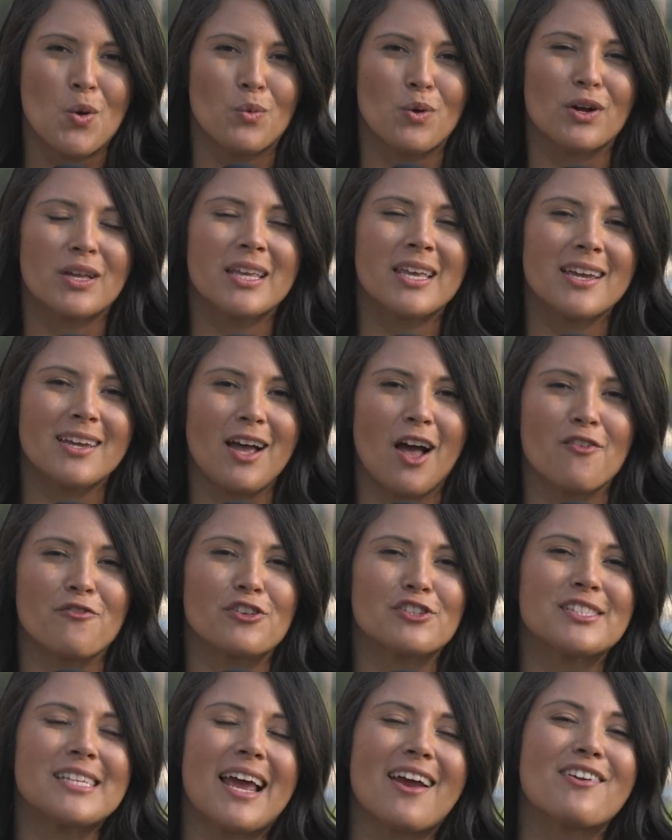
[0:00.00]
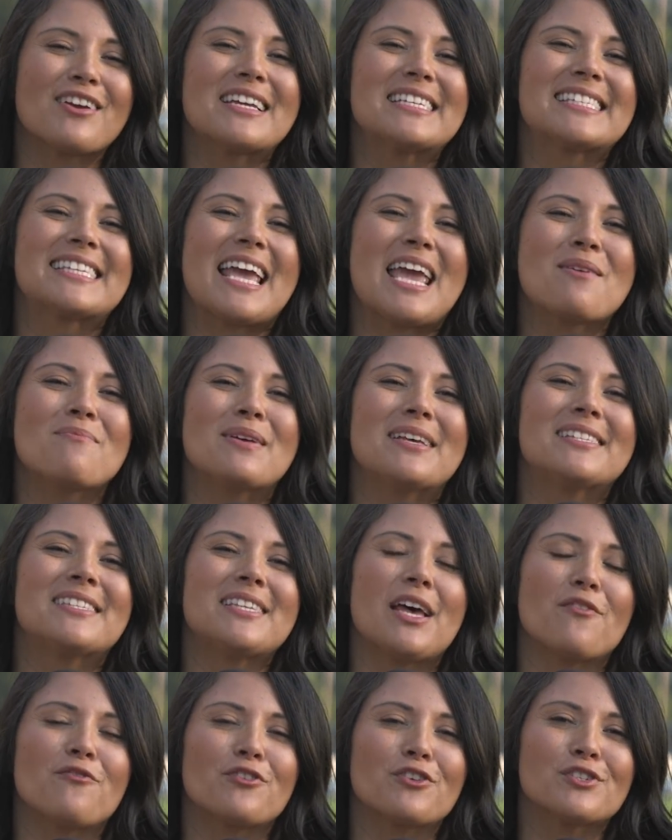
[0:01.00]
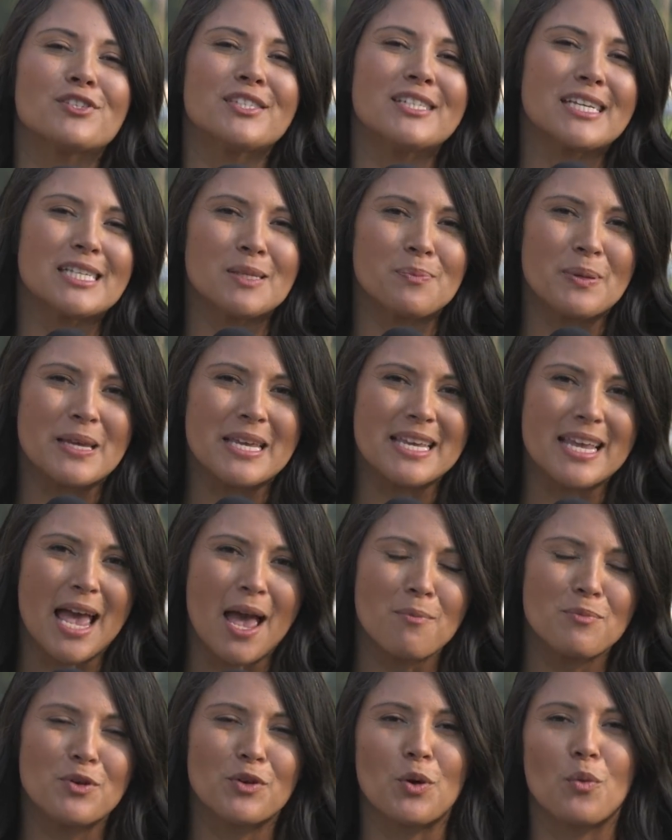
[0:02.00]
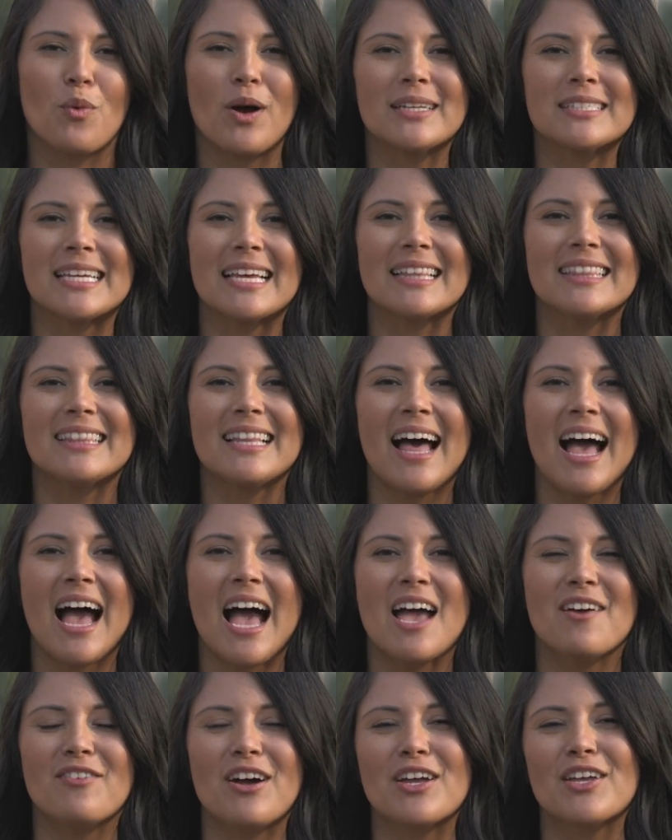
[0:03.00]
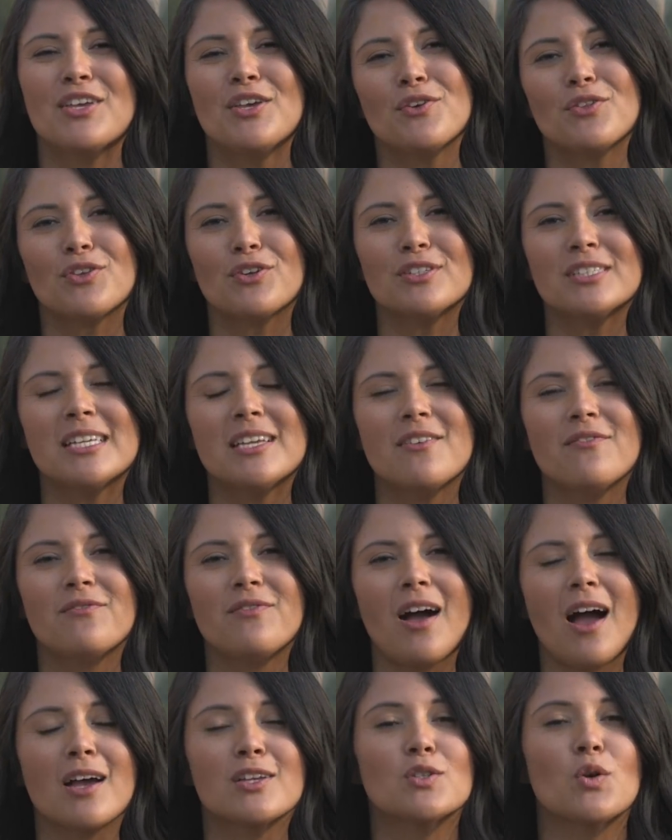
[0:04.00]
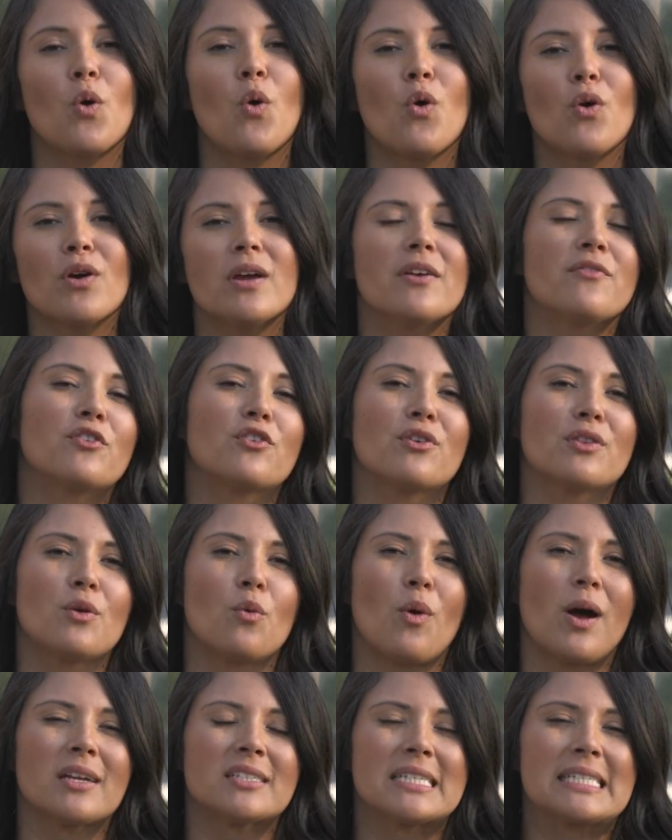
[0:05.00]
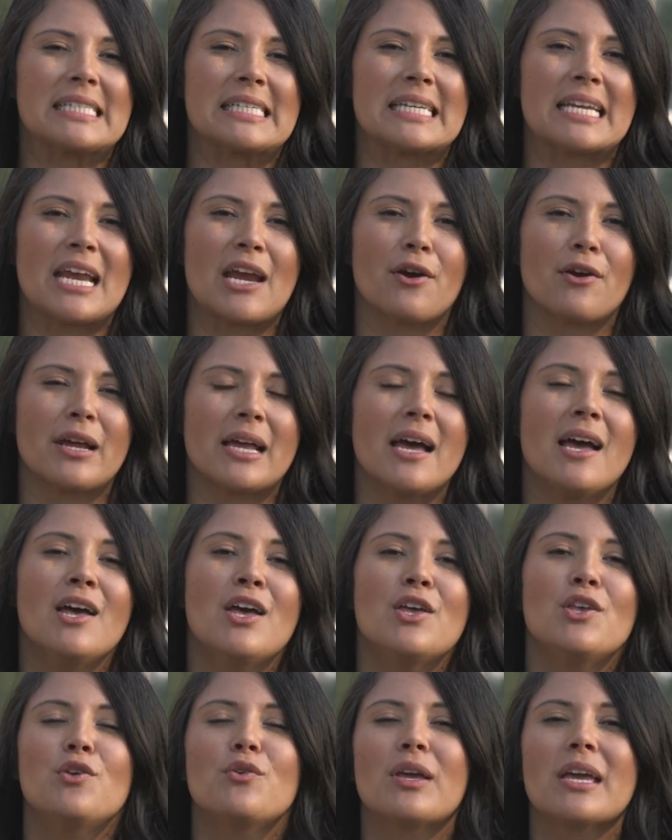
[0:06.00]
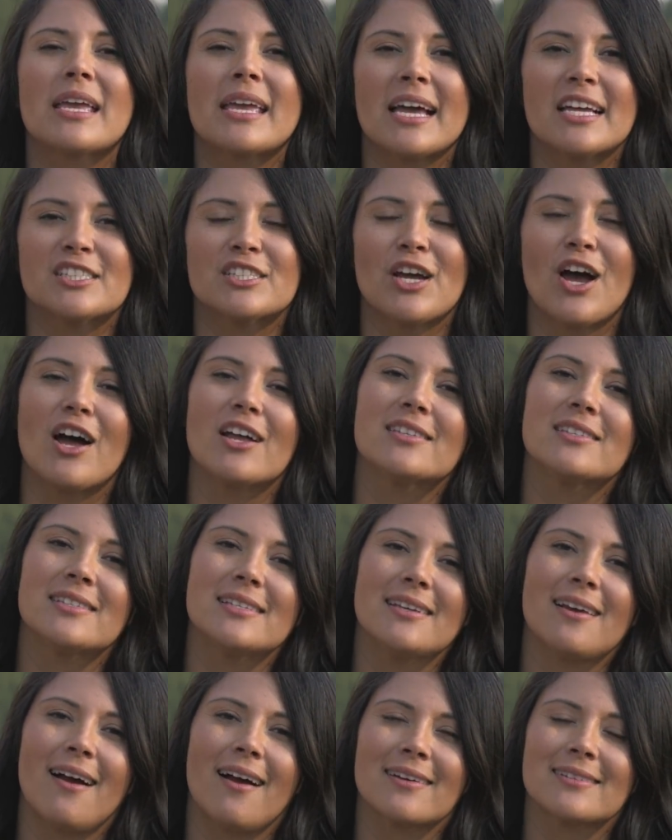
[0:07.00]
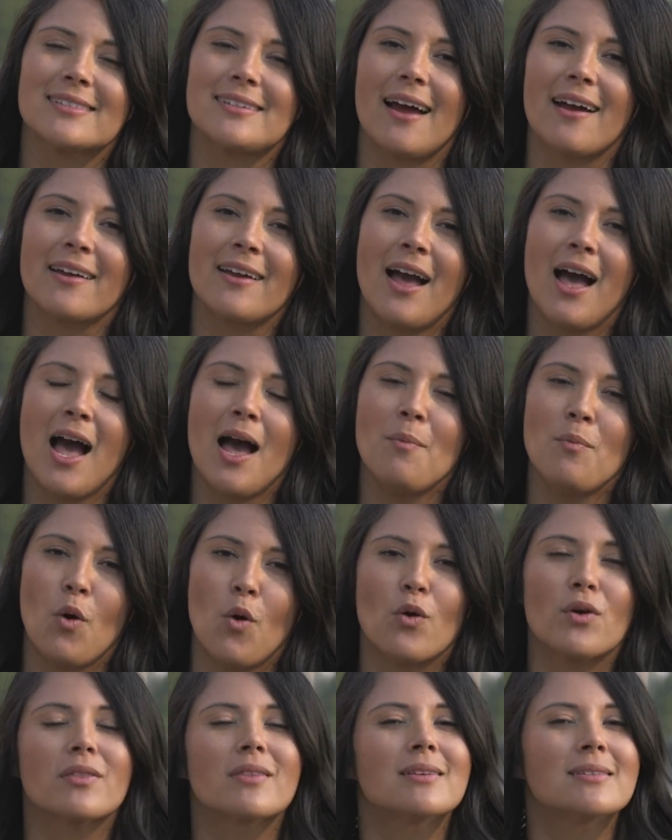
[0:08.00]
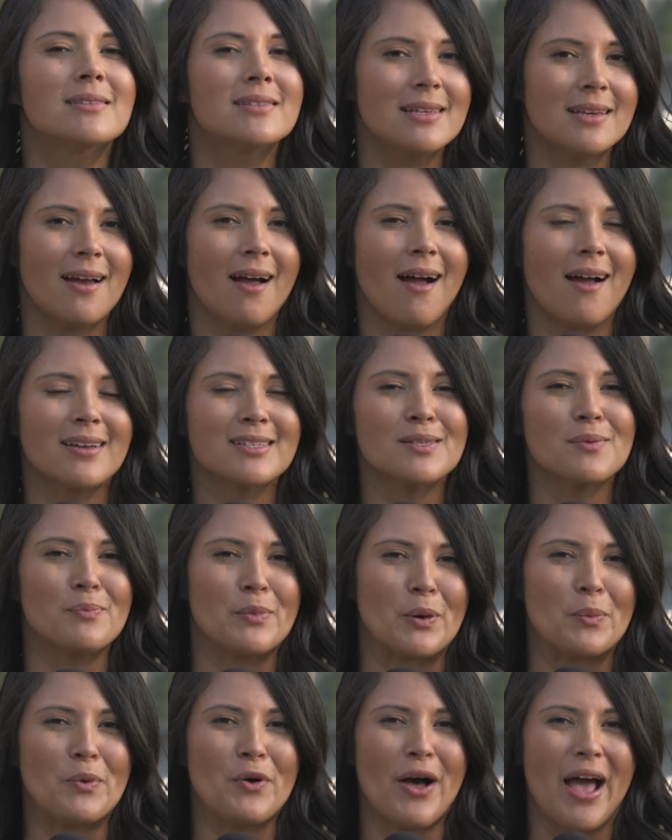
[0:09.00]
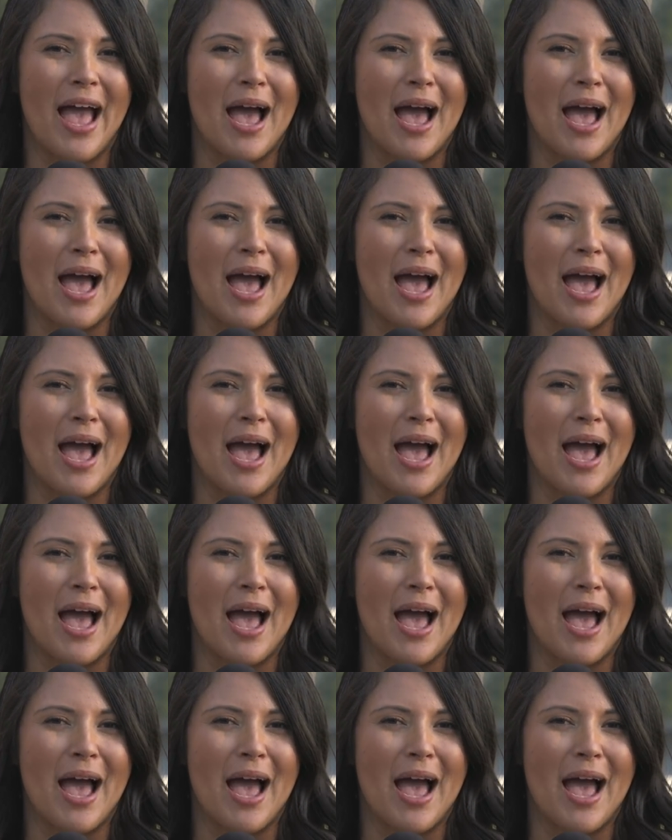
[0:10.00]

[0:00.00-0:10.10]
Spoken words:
Well, kickoff for Saturday's game is set for 6 p.m. You can watch it live on Q13 Fox, or if you're in the Washington area, you can catch it on Seahawks.com or the Seahawks mobile